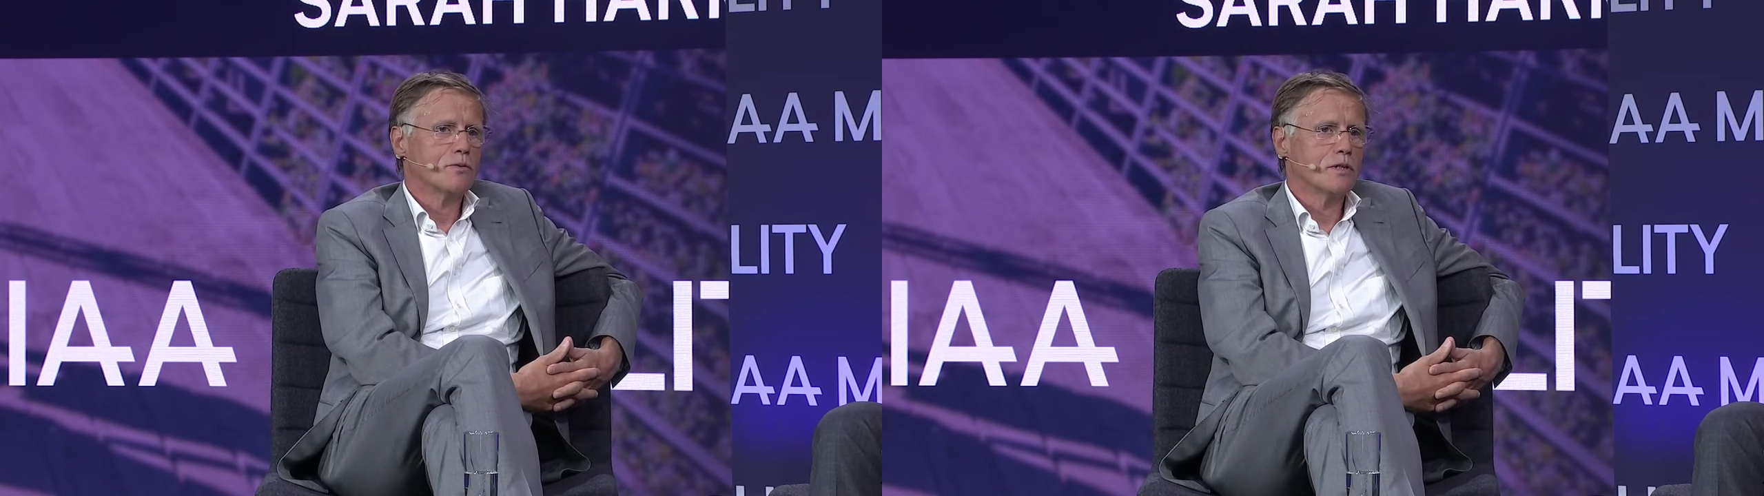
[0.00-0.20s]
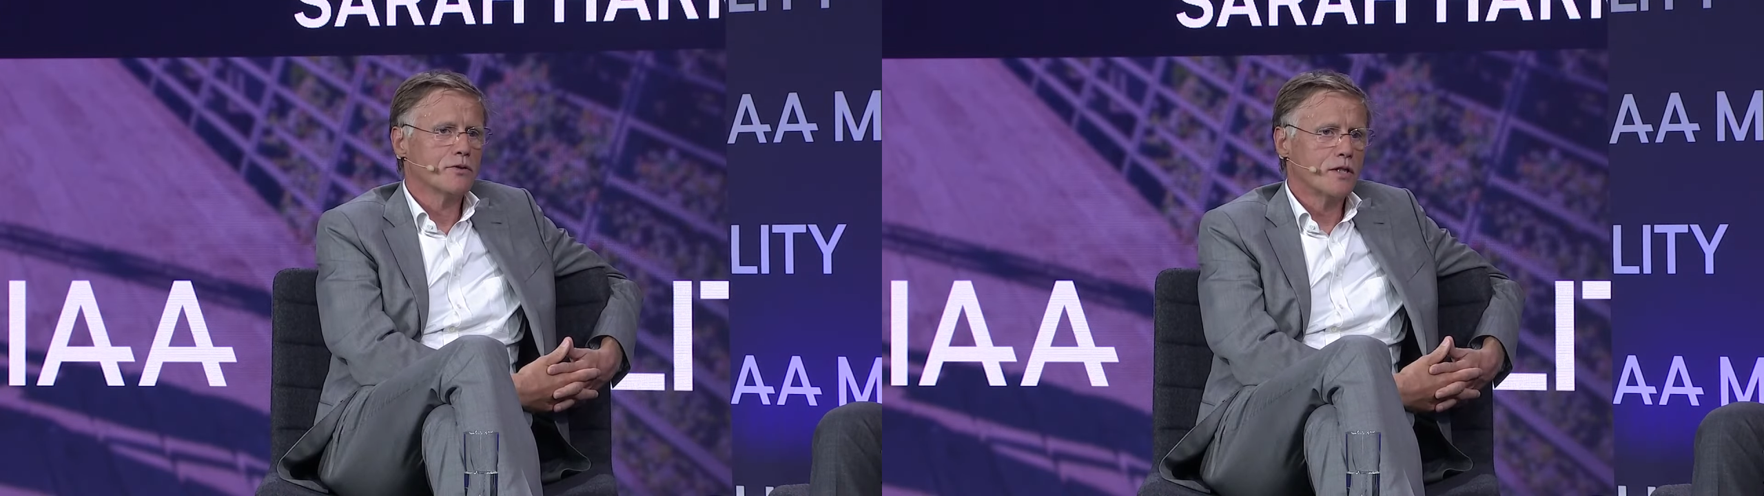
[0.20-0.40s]

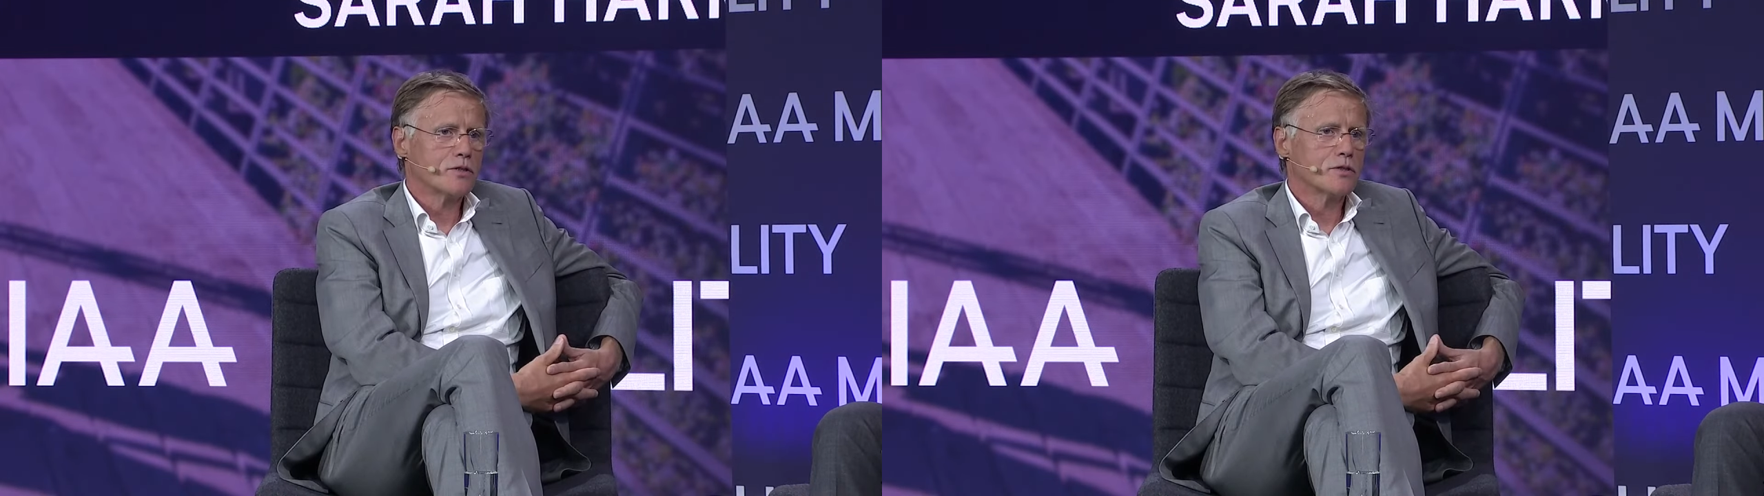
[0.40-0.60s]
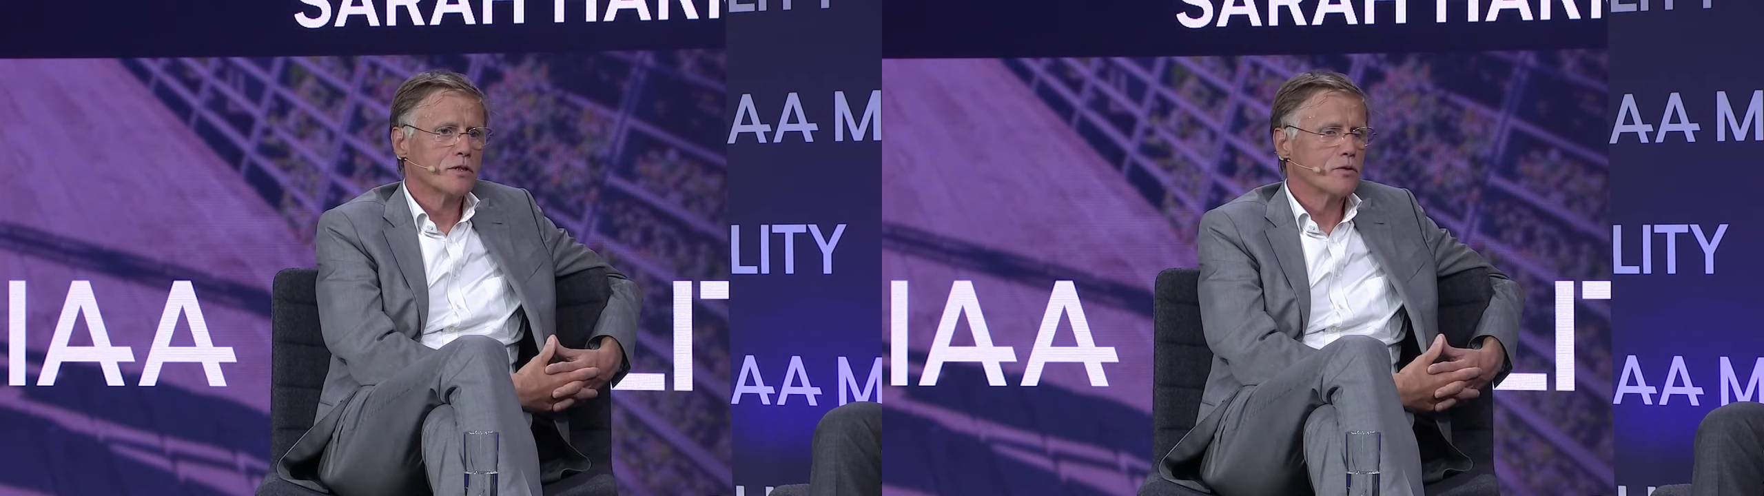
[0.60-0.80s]
will
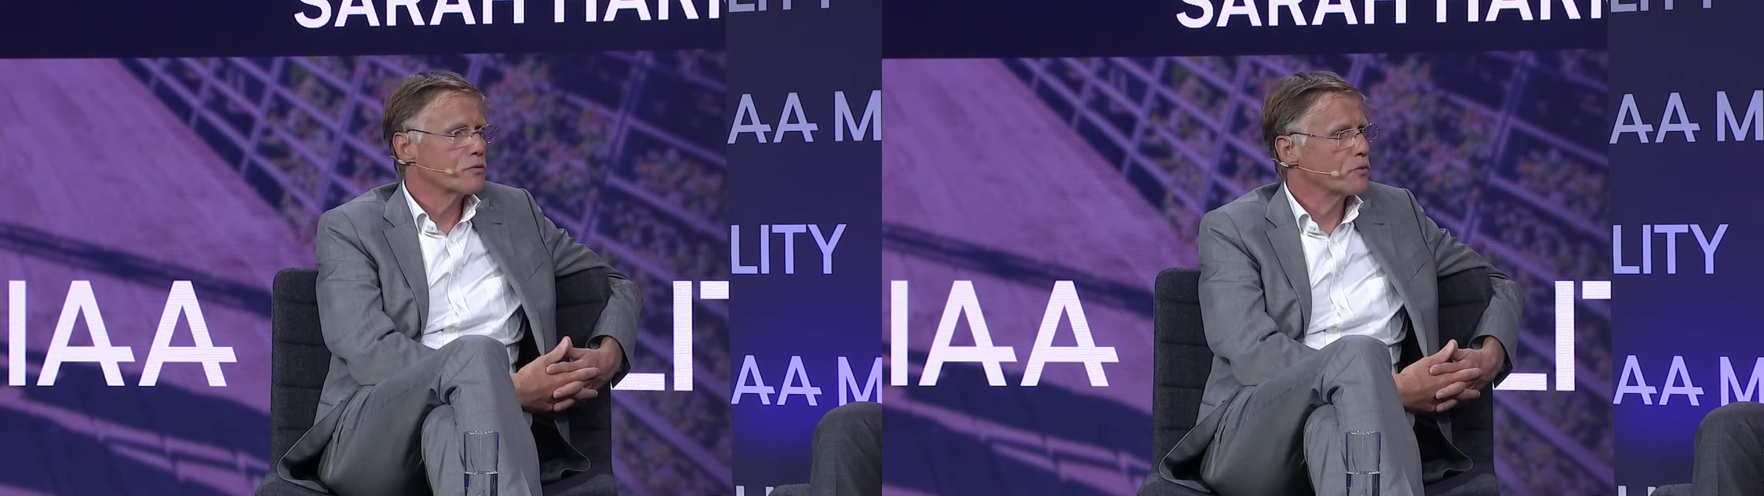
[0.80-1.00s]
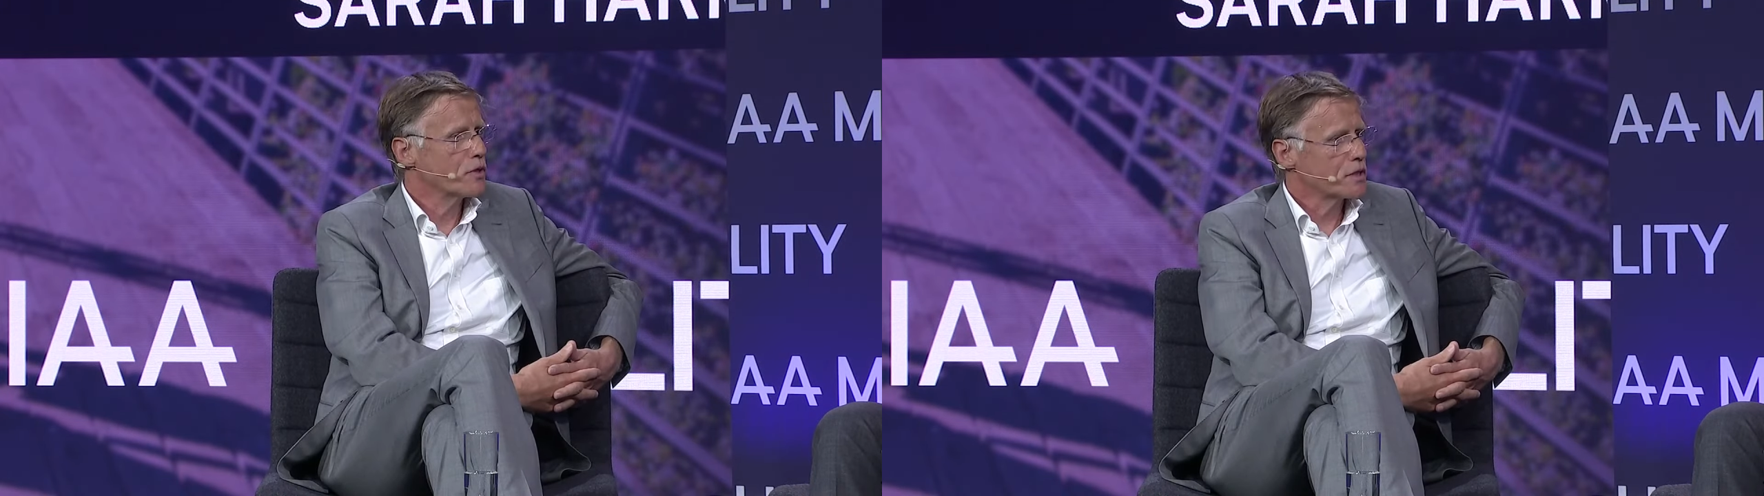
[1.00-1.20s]
not
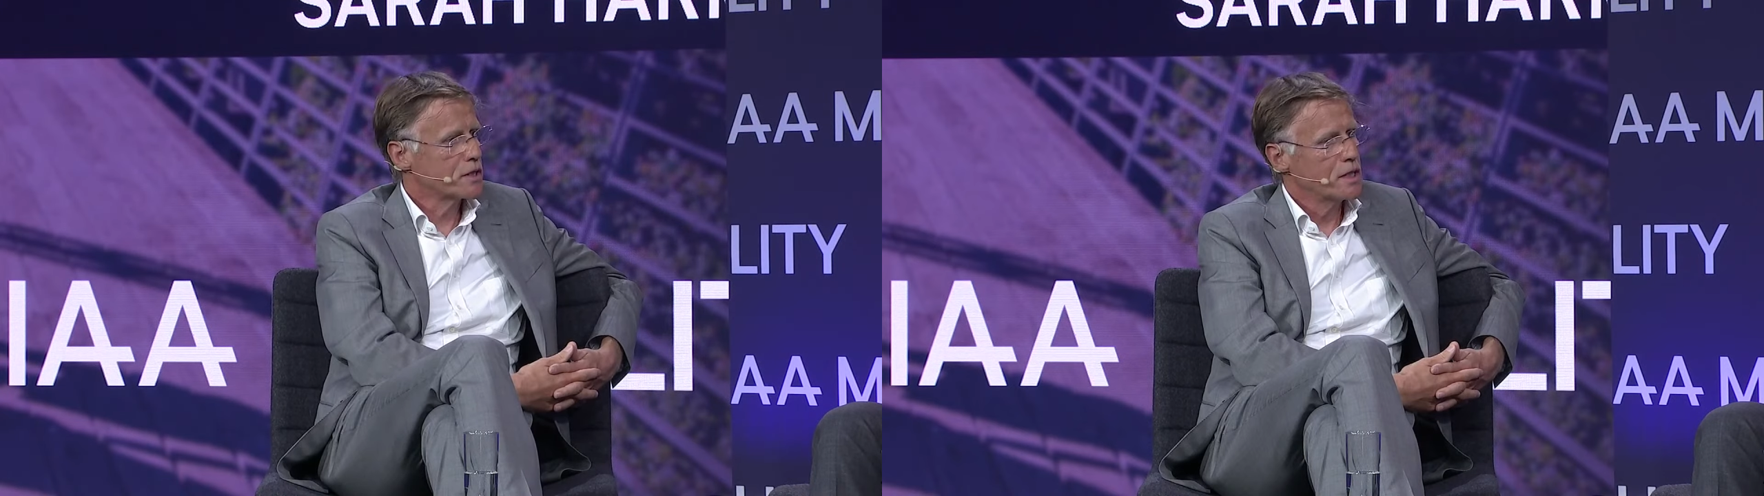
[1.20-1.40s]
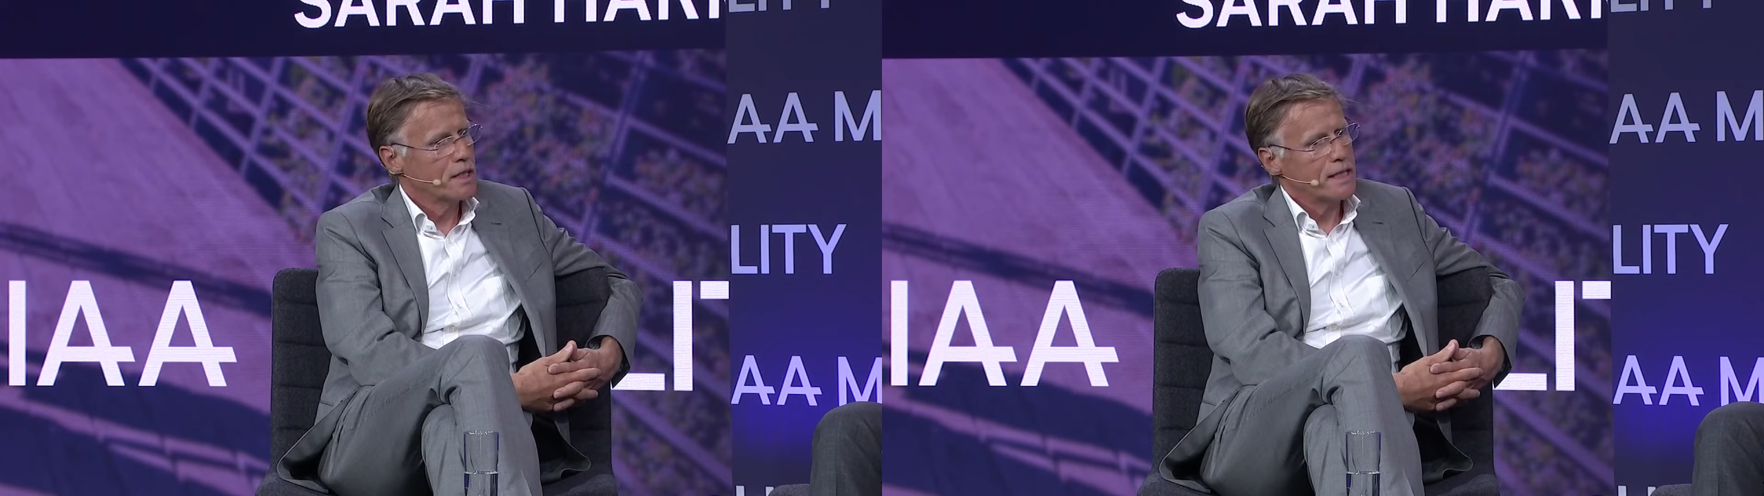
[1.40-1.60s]

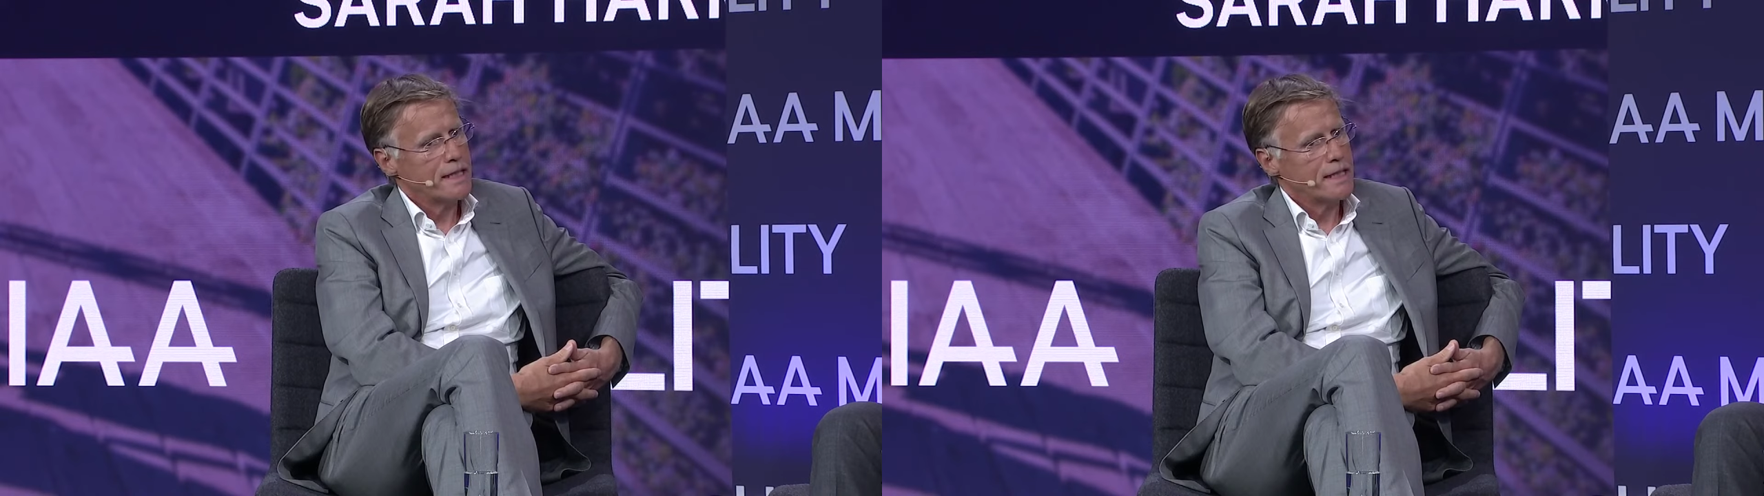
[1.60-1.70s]
work,